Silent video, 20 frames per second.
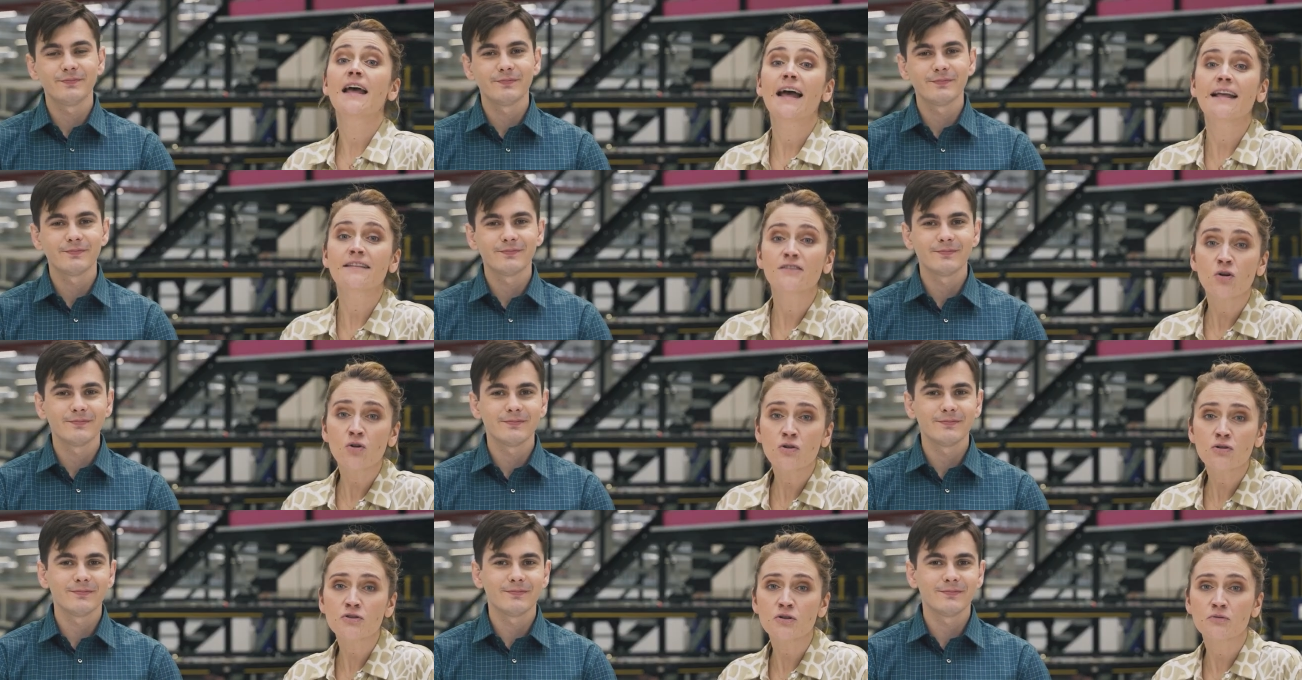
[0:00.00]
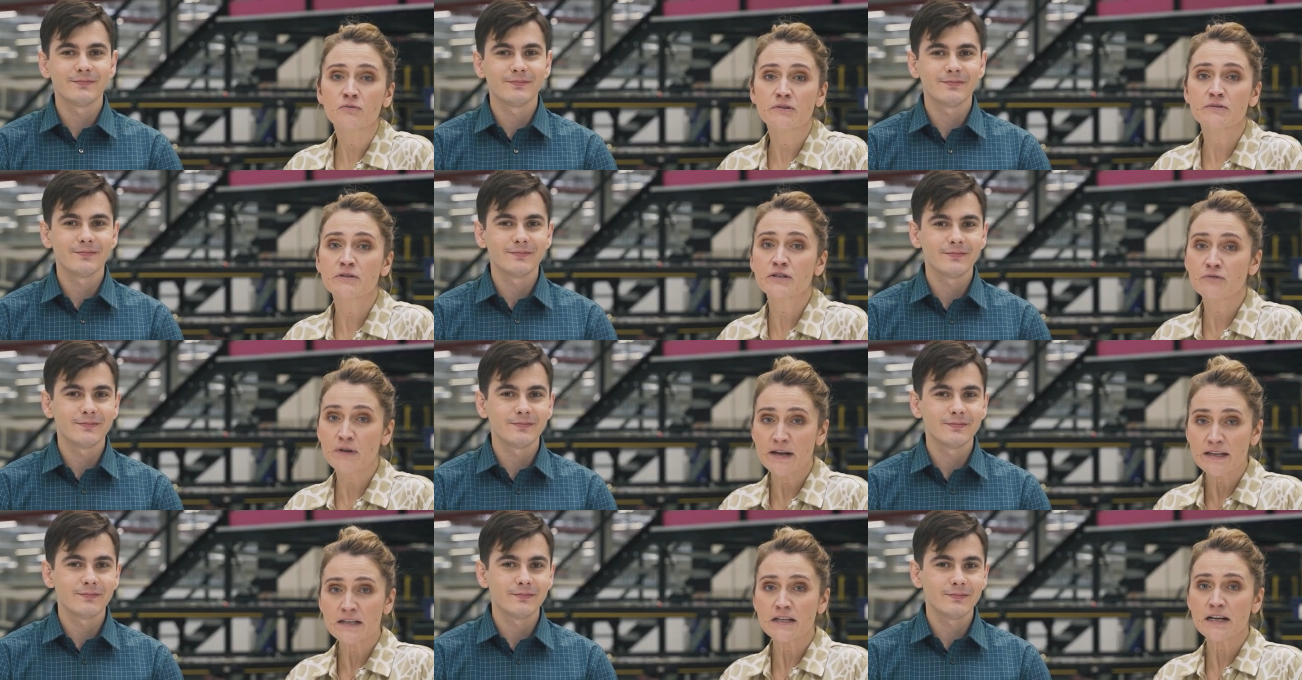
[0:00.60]
Speaker 1: And also there's
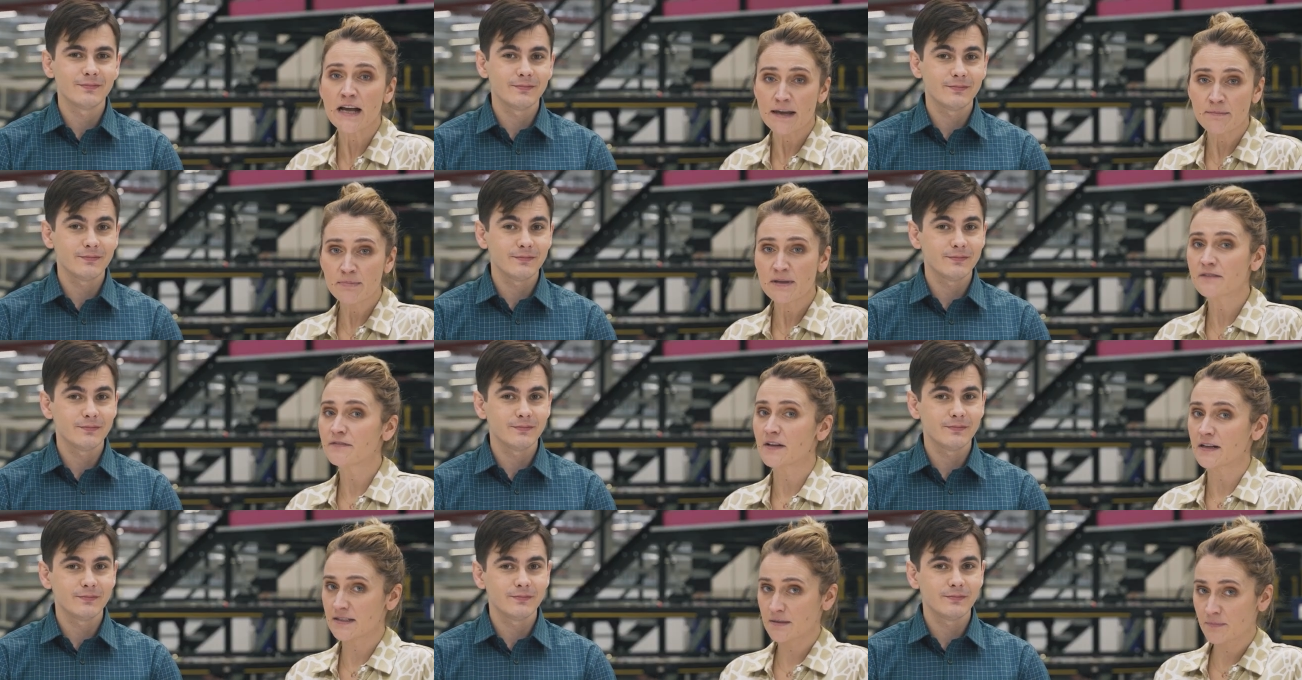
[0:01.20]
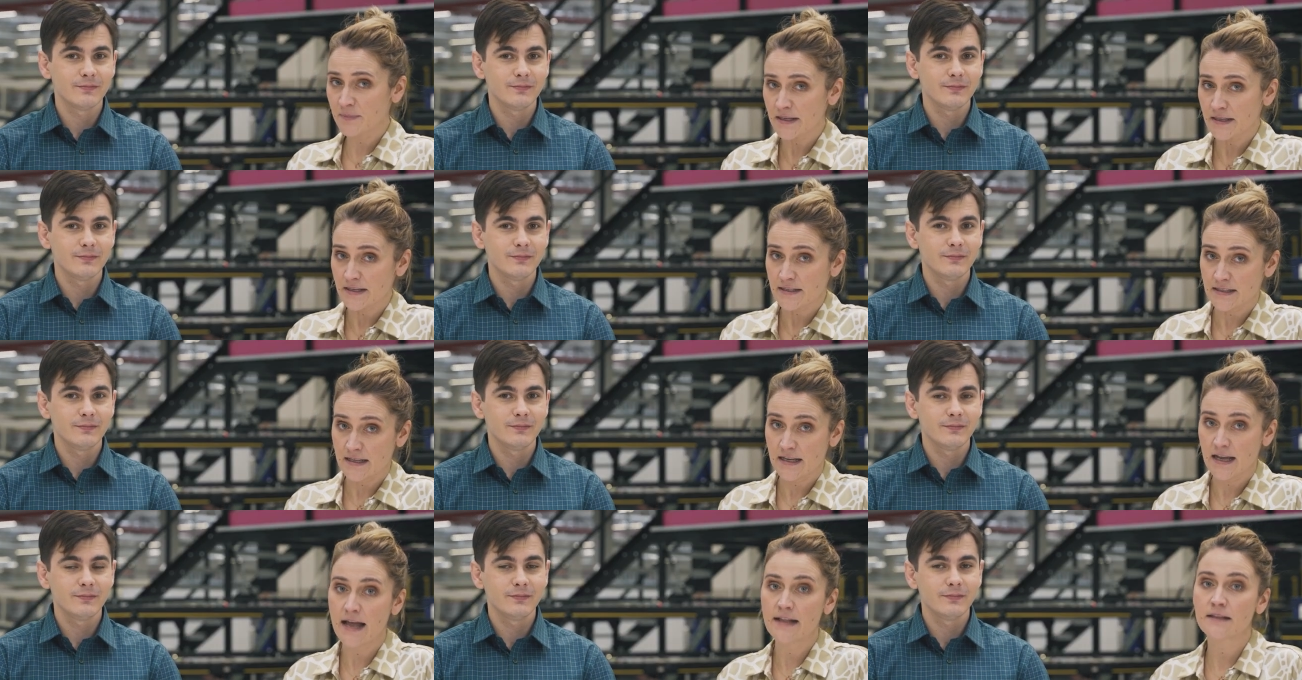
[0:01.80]
greater cabling
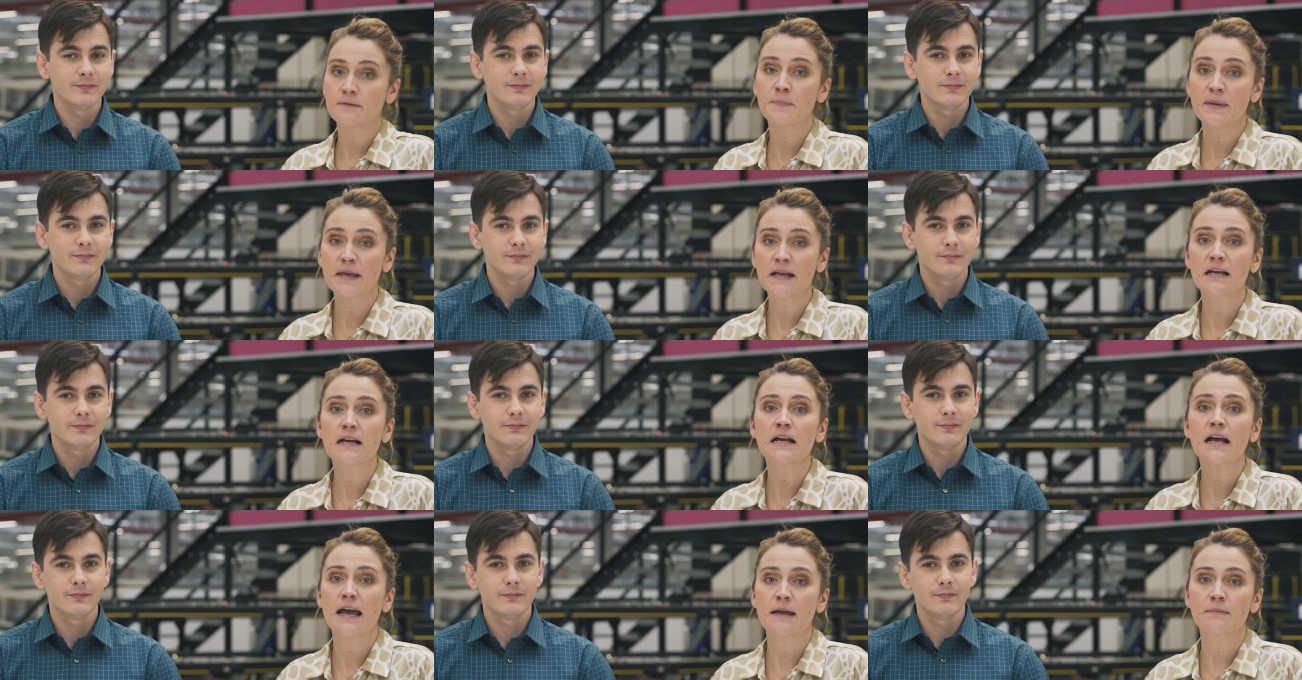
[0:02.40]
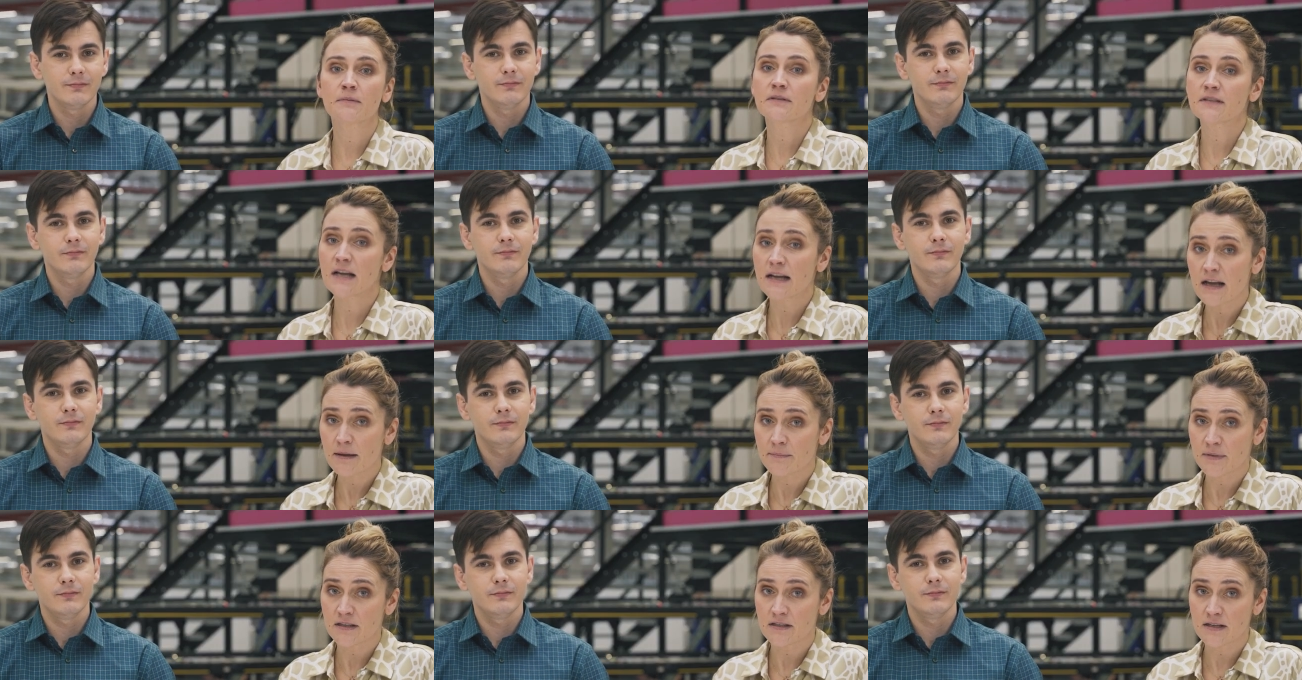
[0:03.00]
flexibility and bigger cable
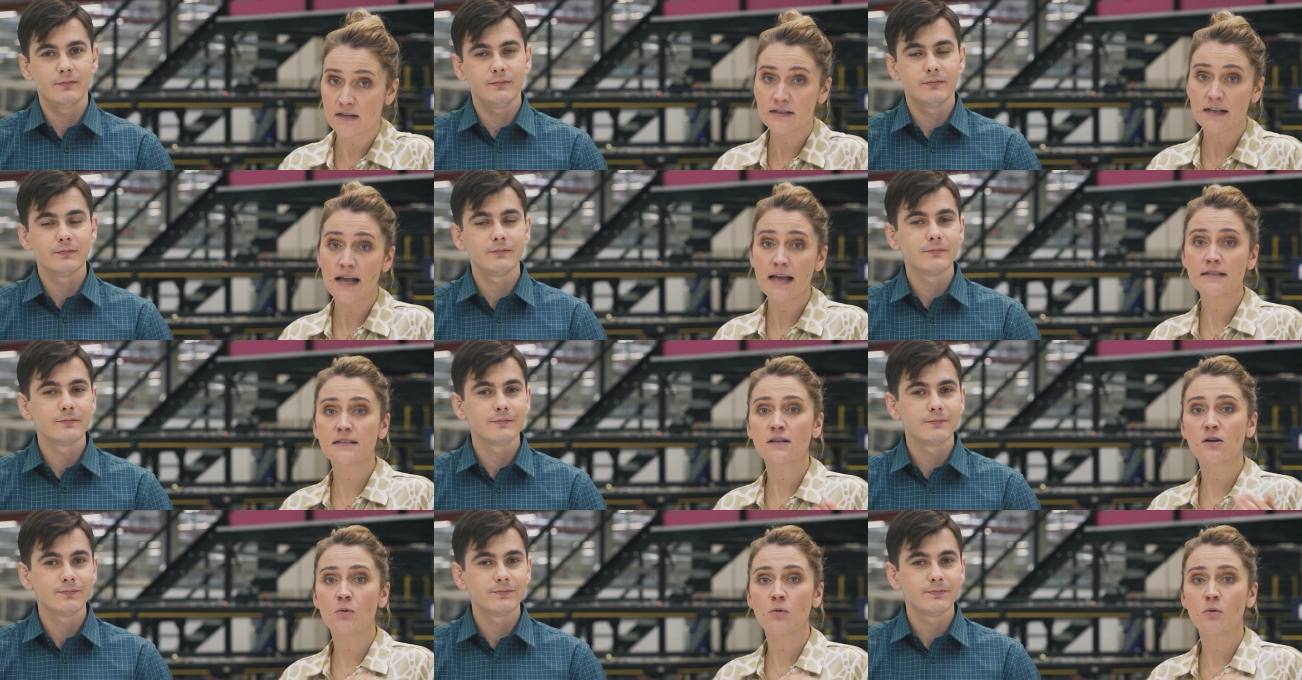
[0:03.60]
diameters as